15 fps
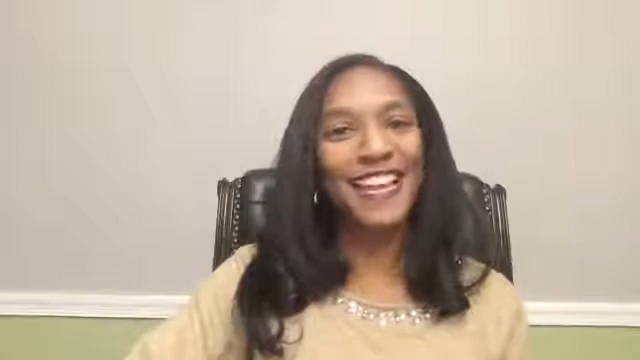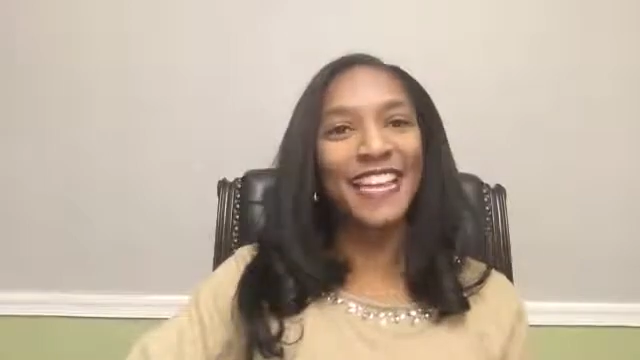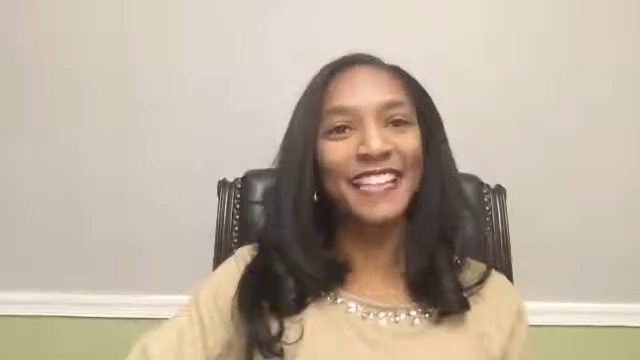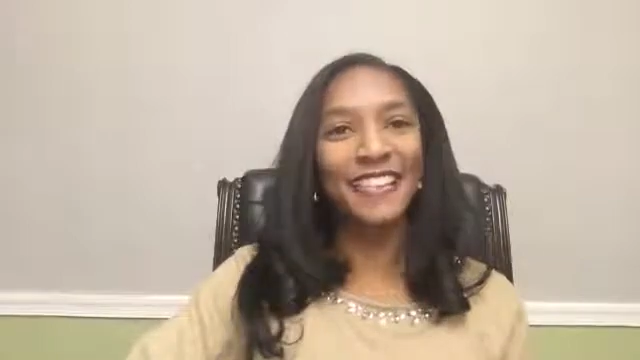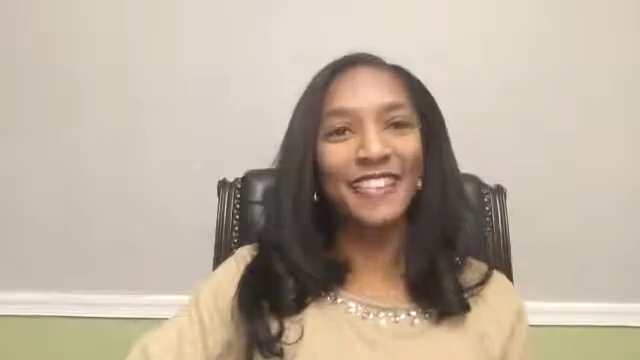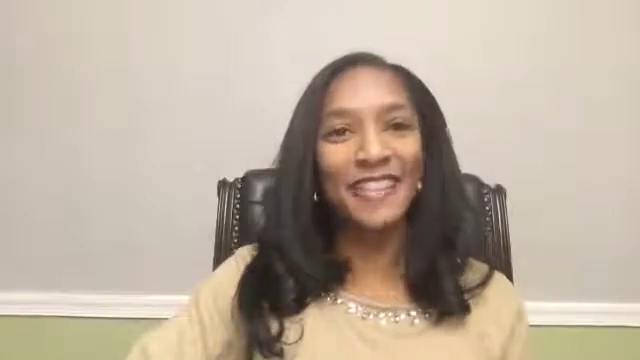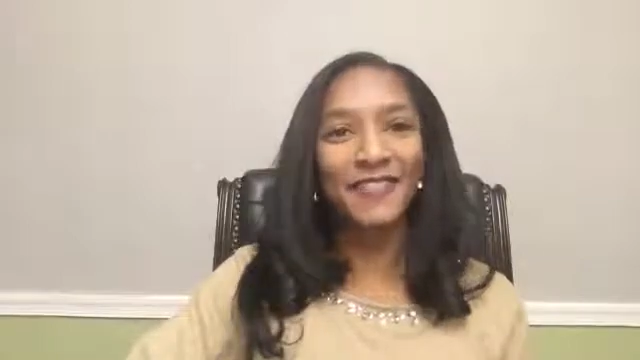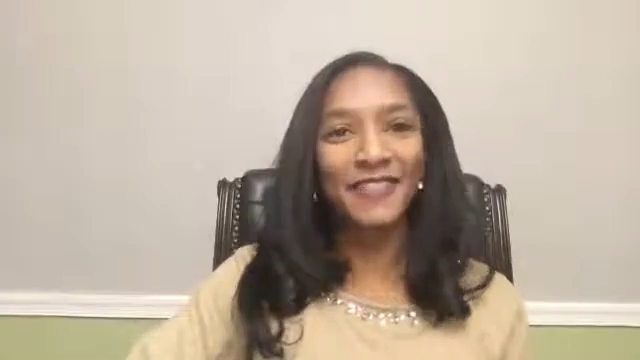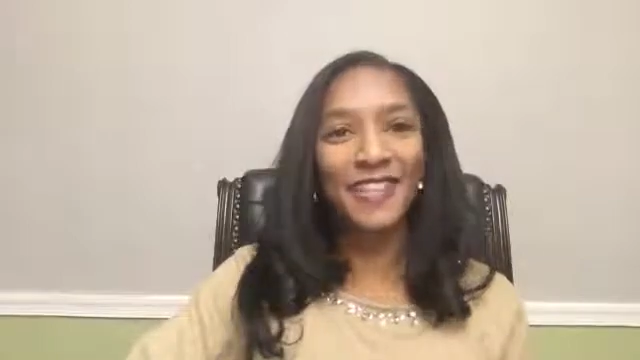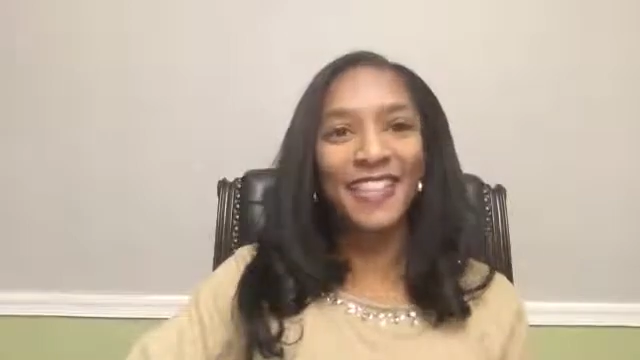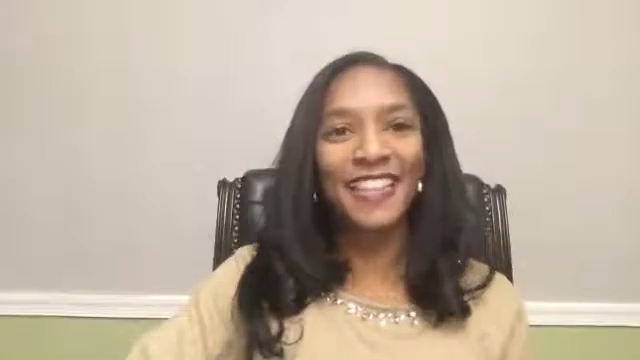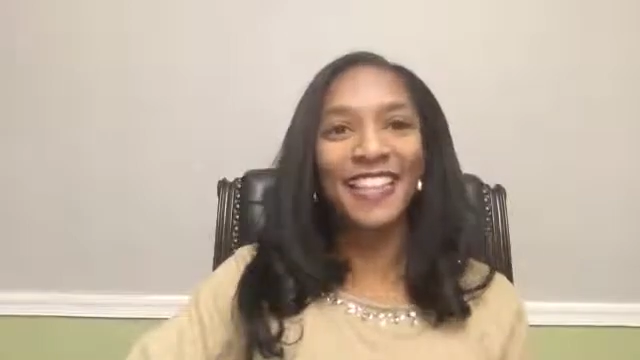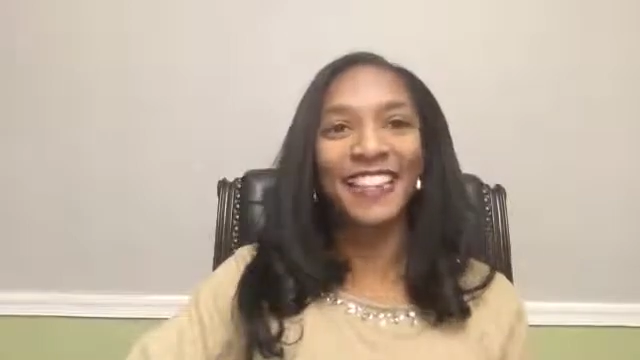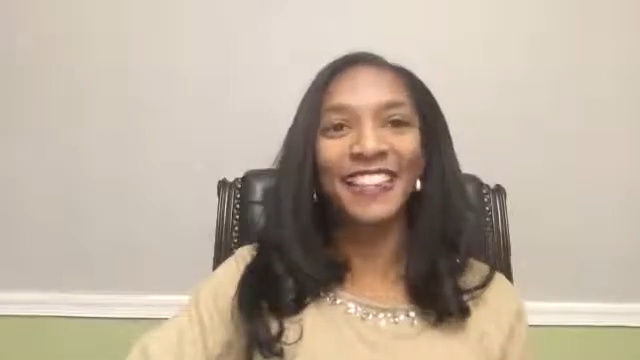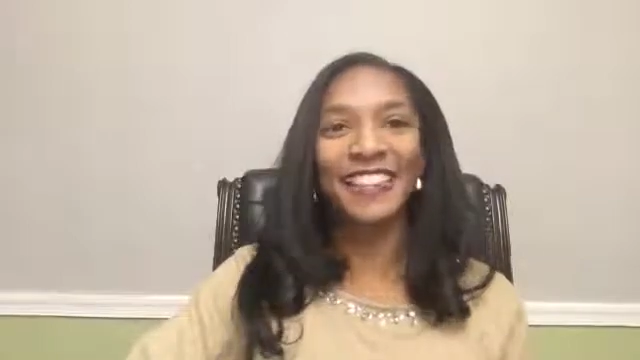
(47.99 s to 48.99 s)
and
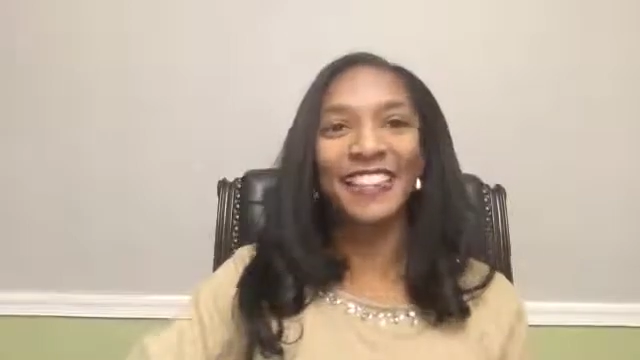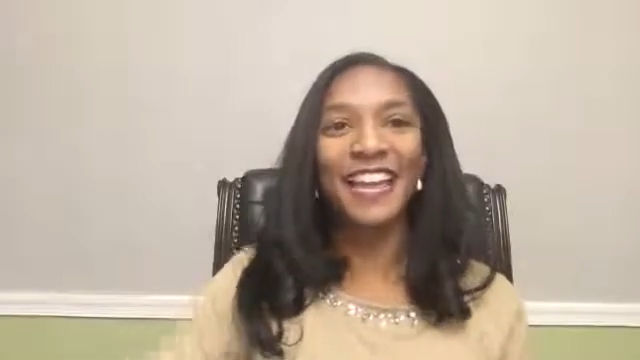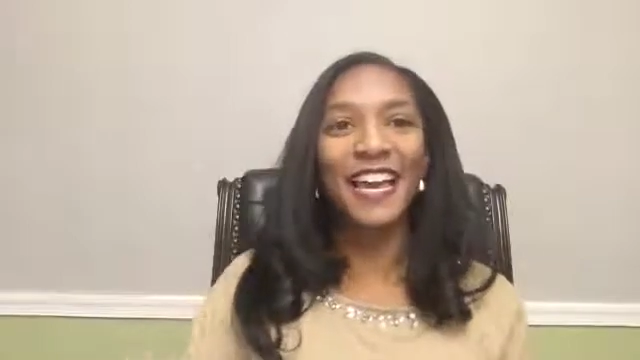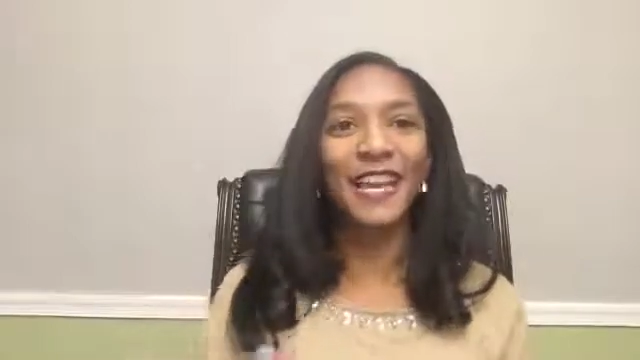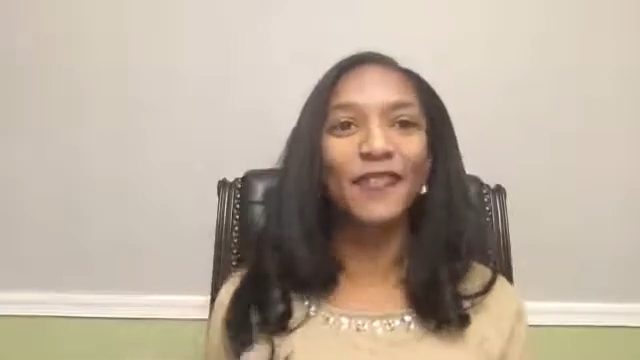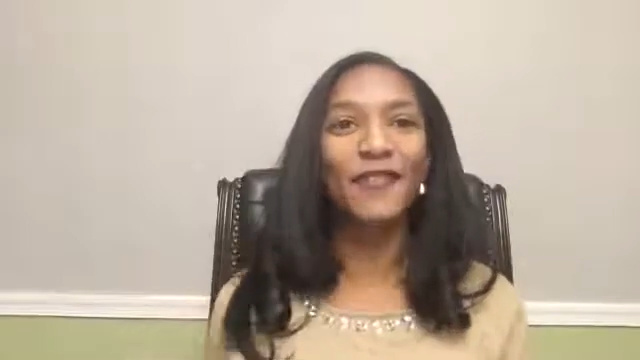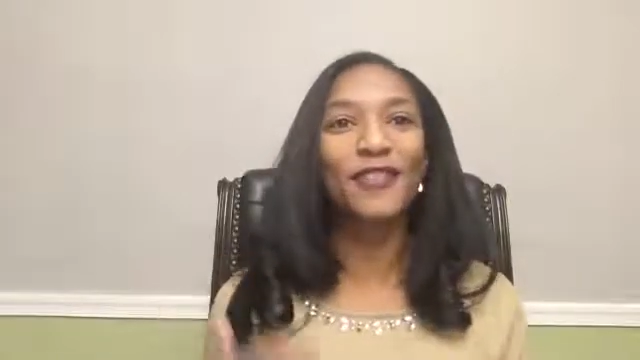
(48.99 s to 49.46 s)
loving life.